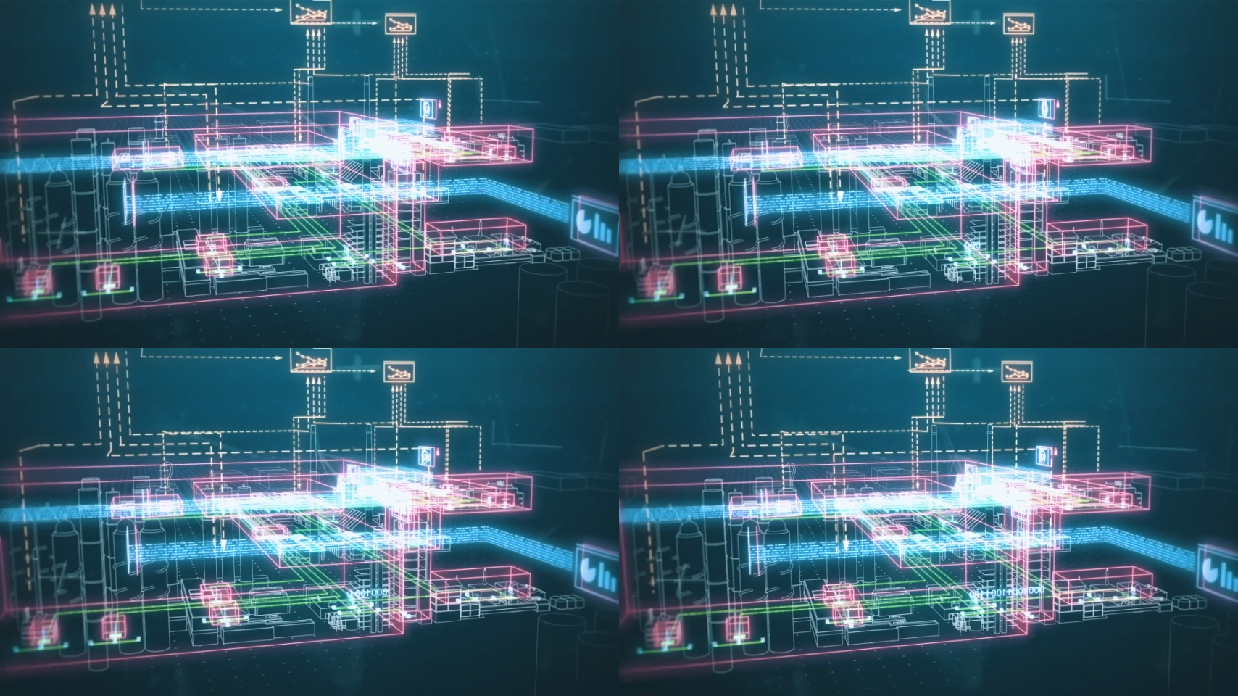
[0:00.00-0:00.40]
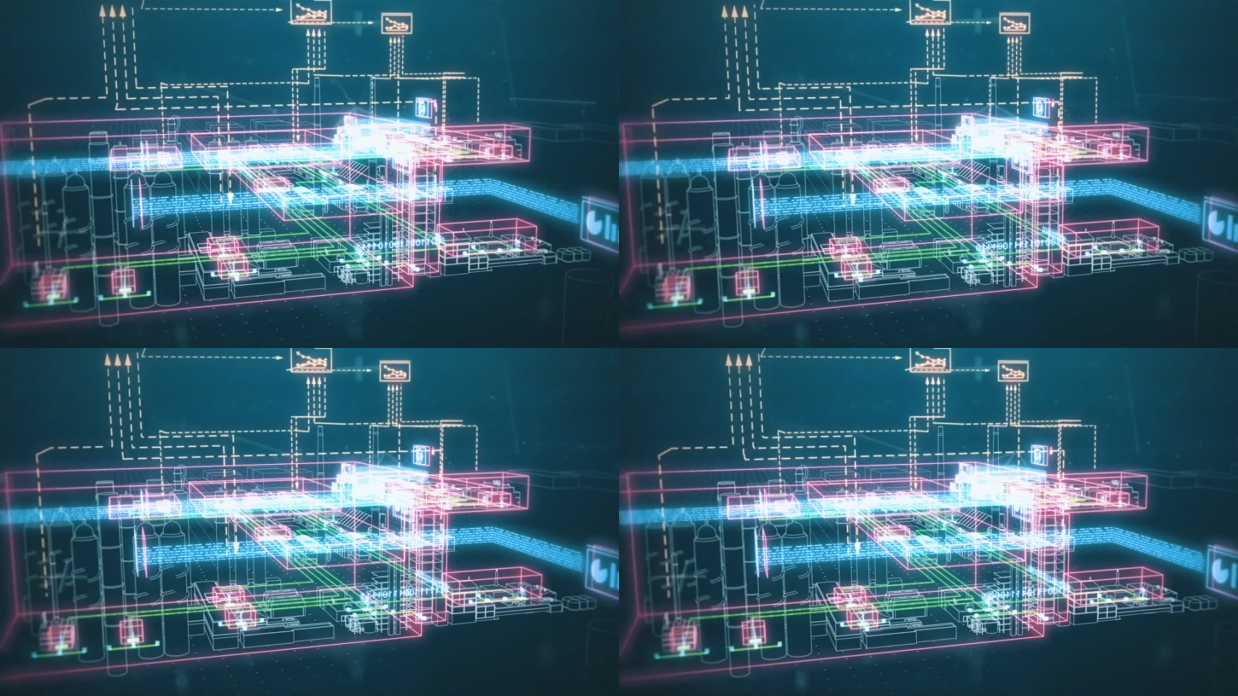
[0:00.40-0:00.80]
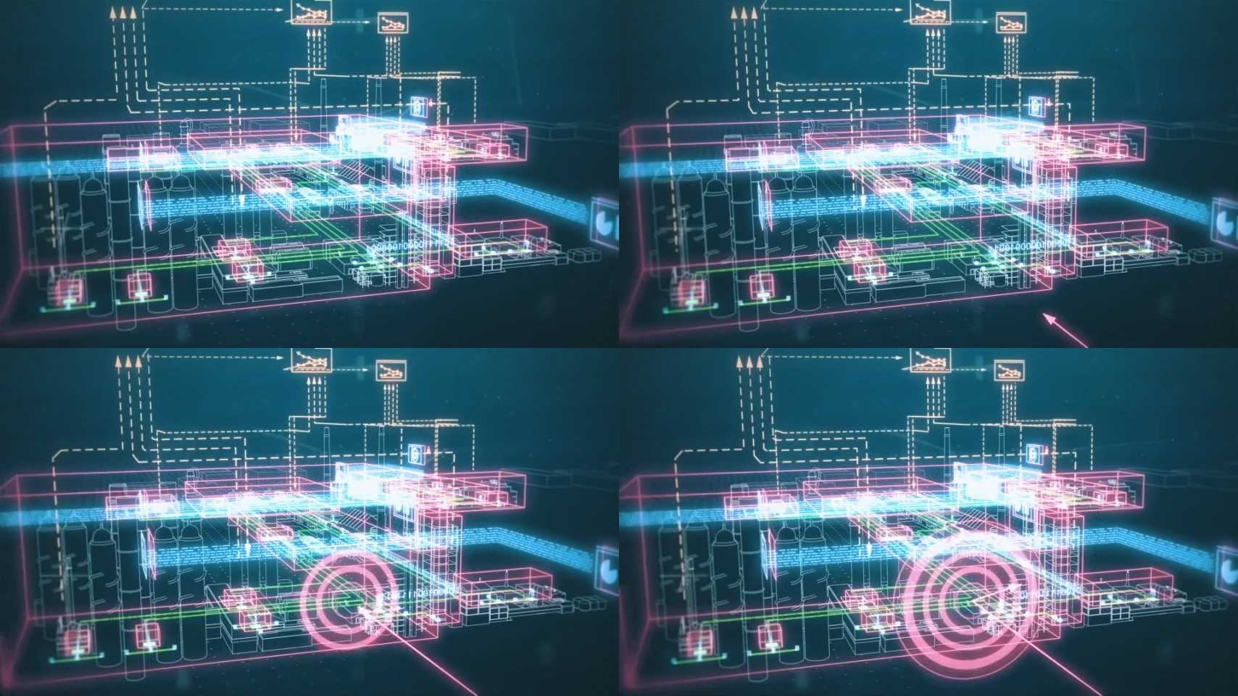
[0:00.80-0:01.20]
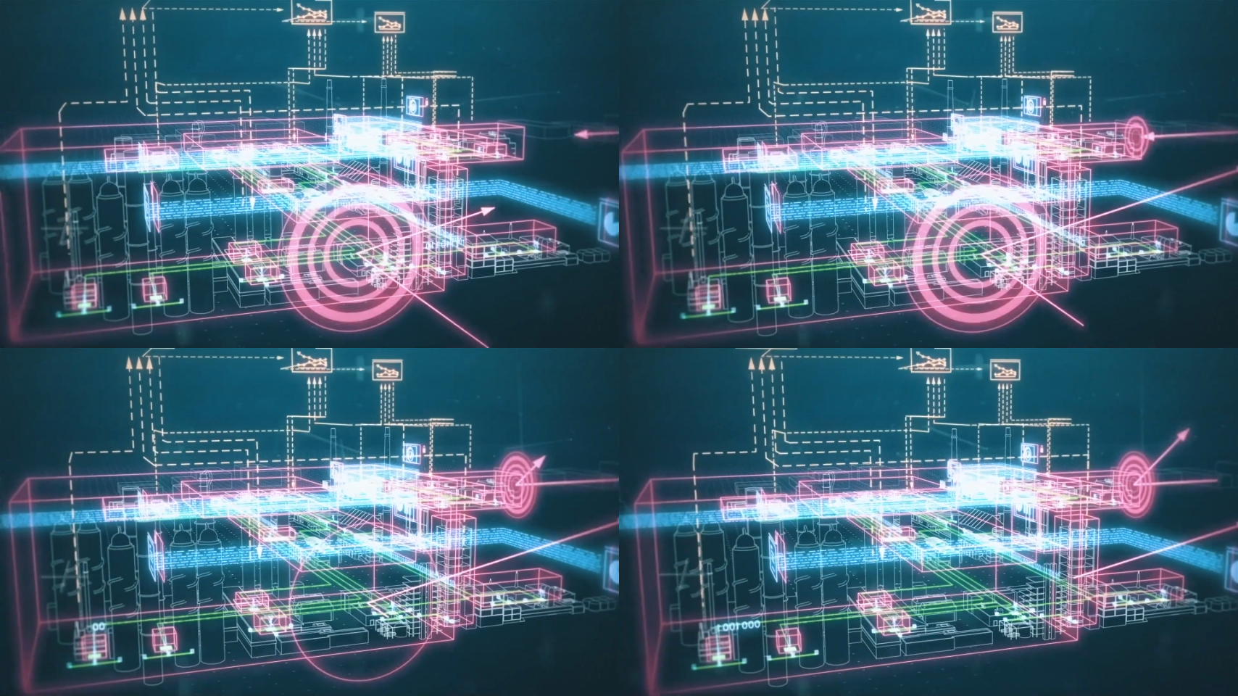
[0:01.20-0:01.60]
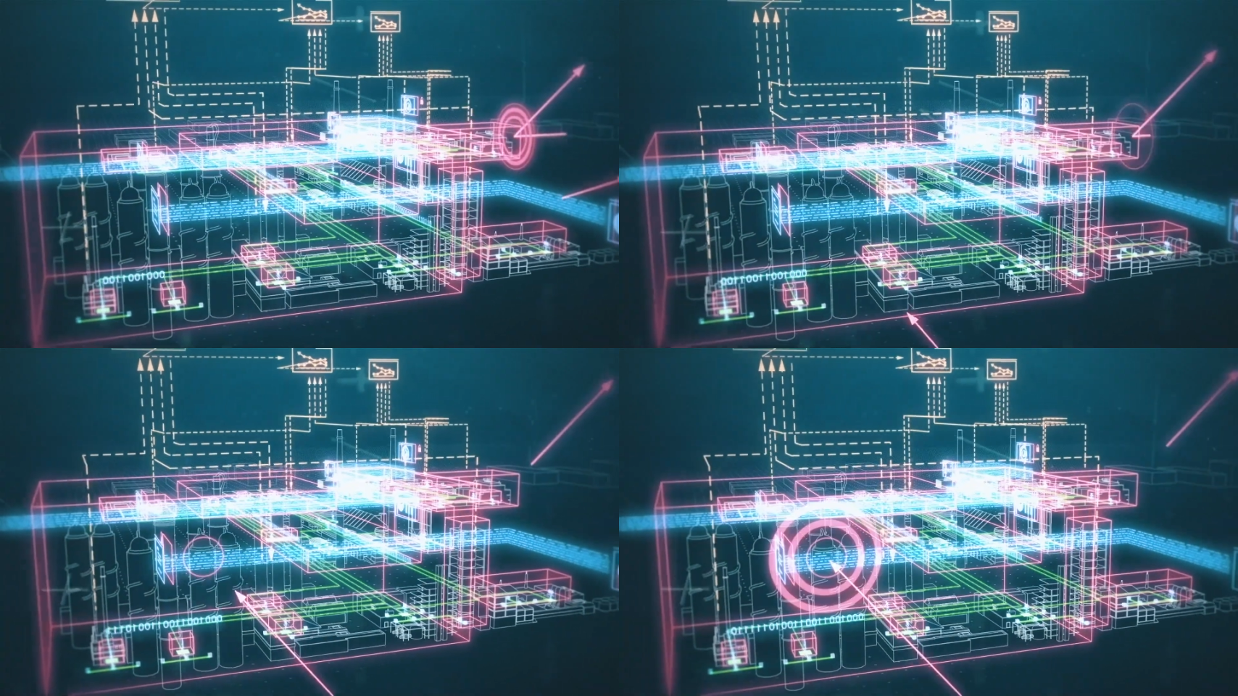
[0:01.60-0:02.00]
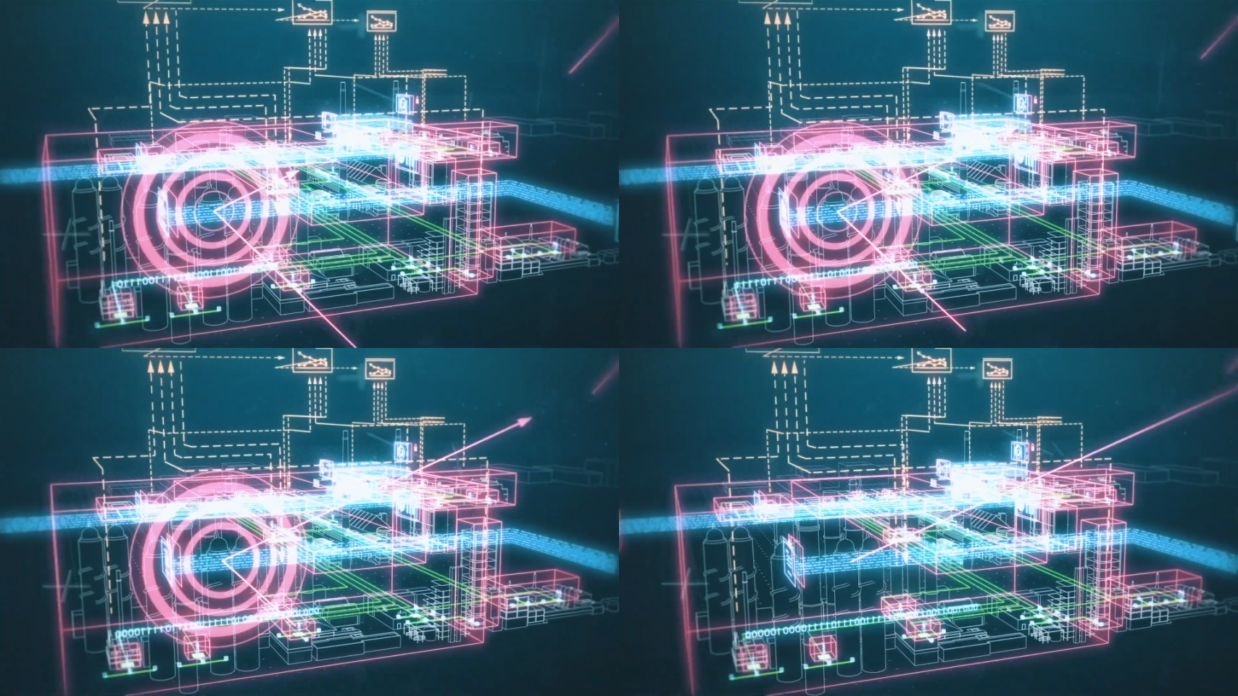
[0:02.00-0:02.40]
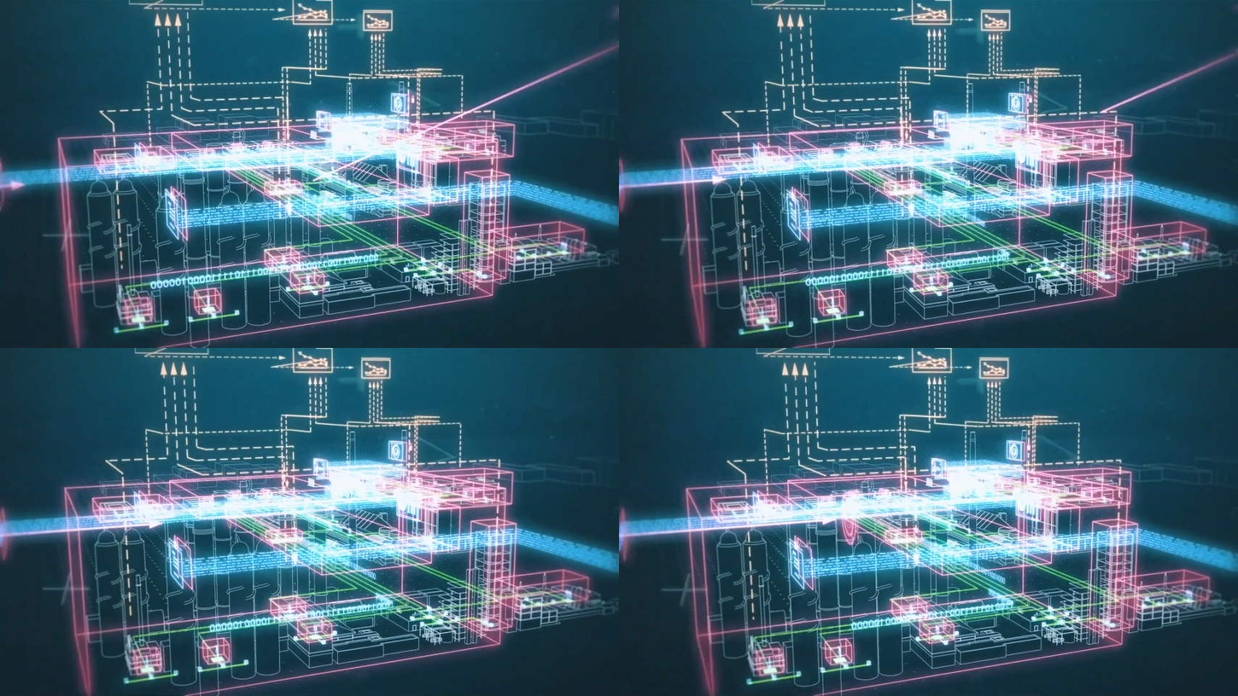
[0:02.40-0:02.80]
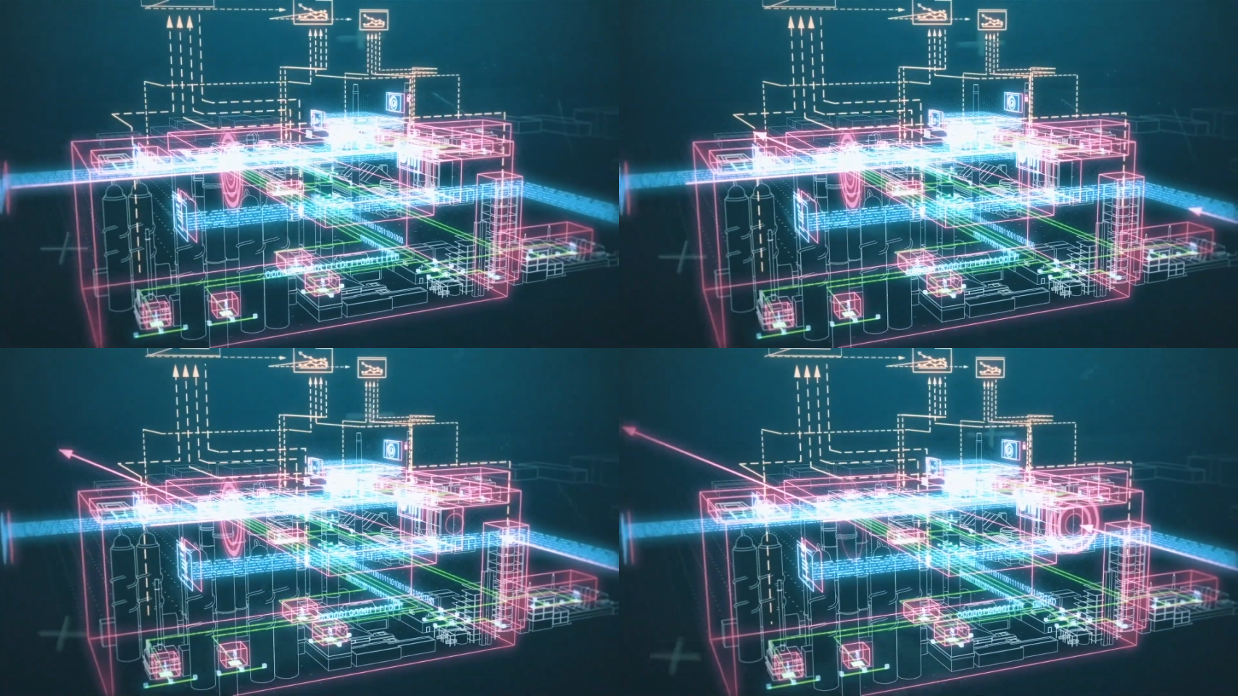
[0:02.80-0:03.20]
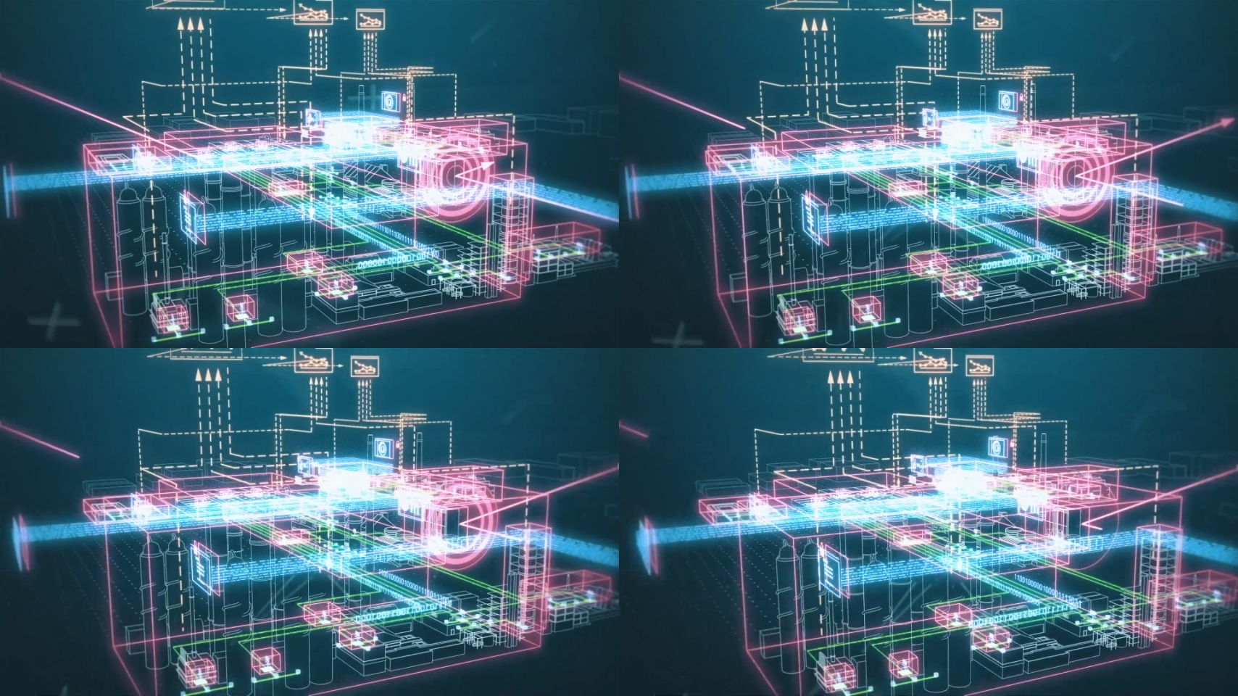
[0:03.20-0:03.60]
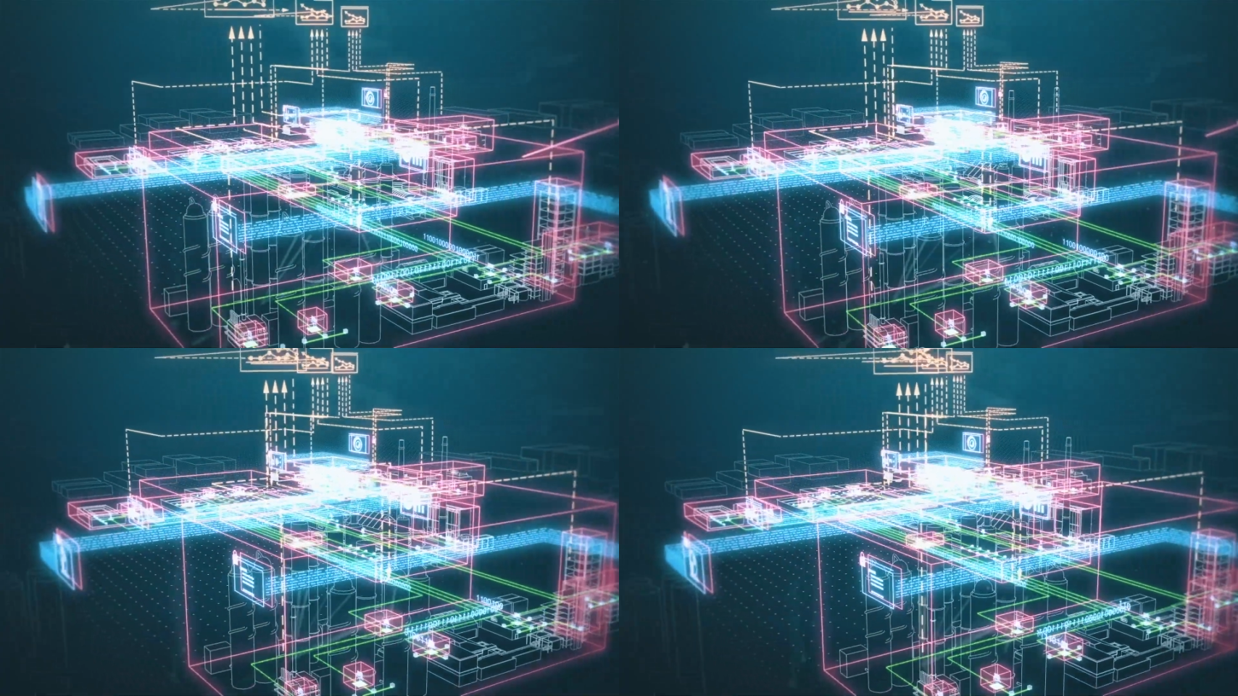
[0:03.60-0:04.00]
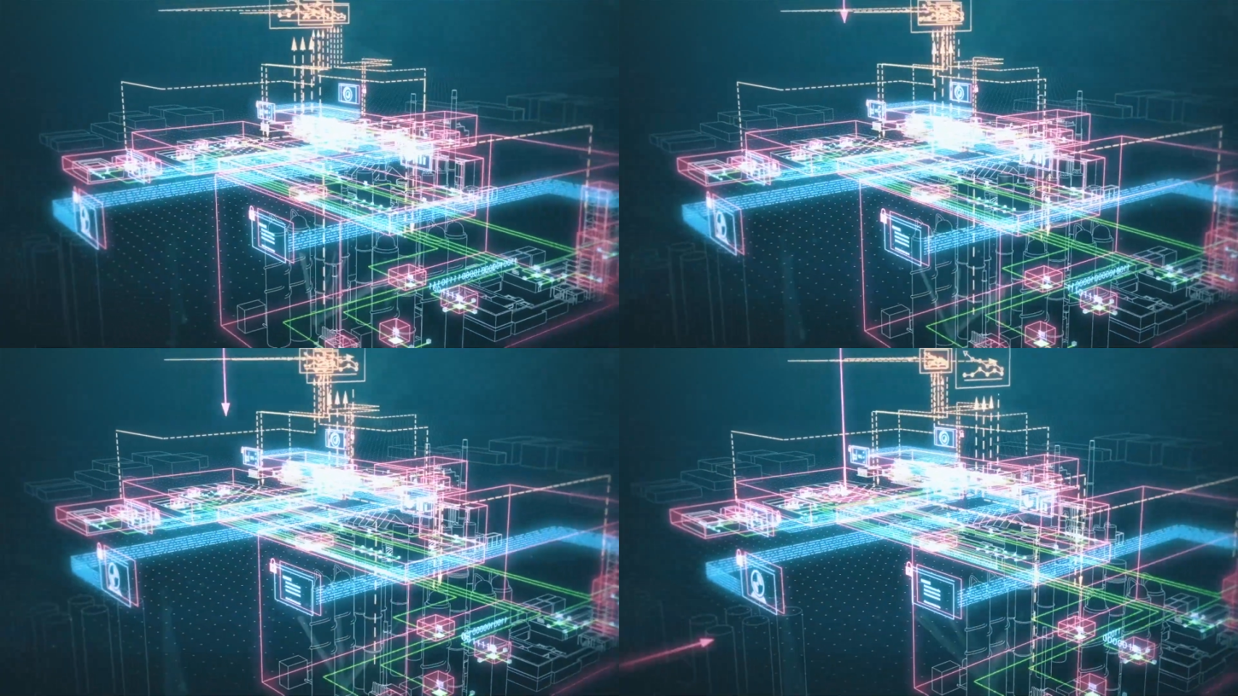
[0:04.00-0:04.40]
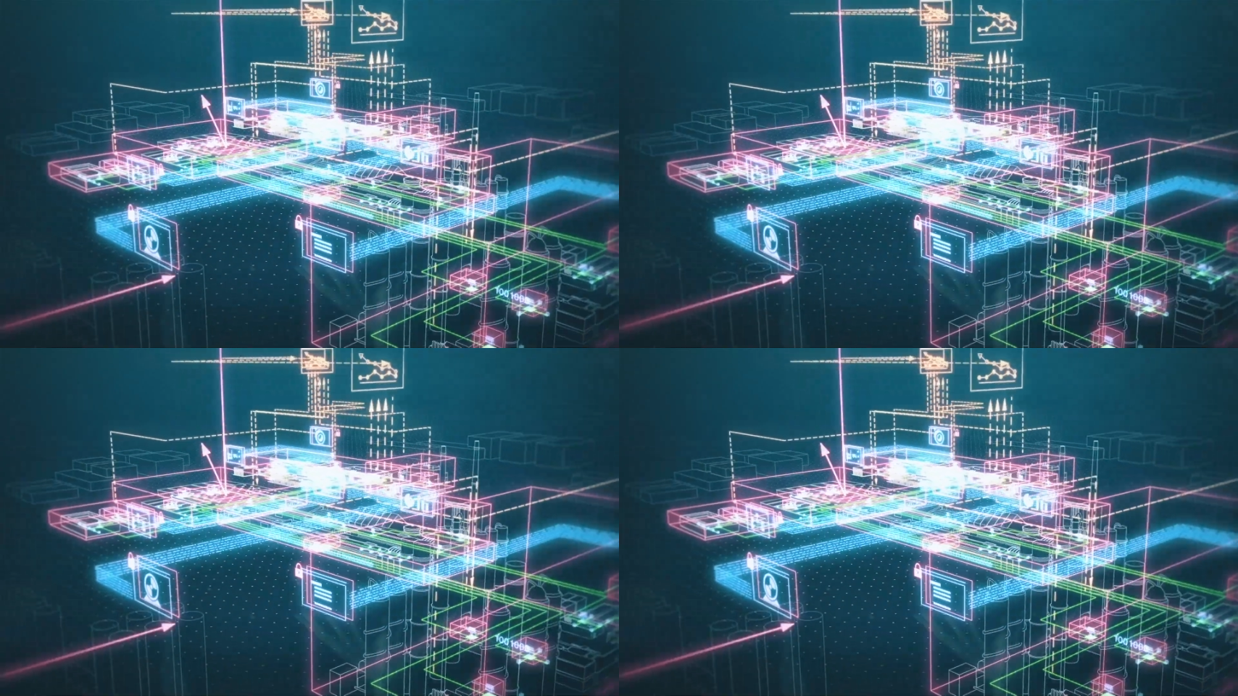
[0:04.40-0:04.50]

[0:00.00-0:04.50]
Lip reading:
No face is visible, so there are no lips to read.